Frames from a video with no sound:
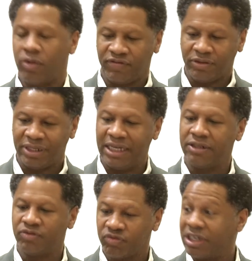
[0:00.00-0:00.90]
or if you
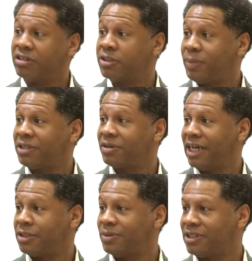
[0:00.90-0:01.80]
need real special
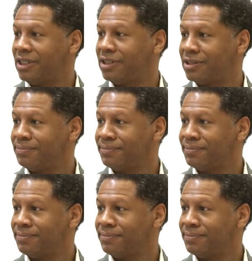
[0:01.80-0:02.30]
expertise,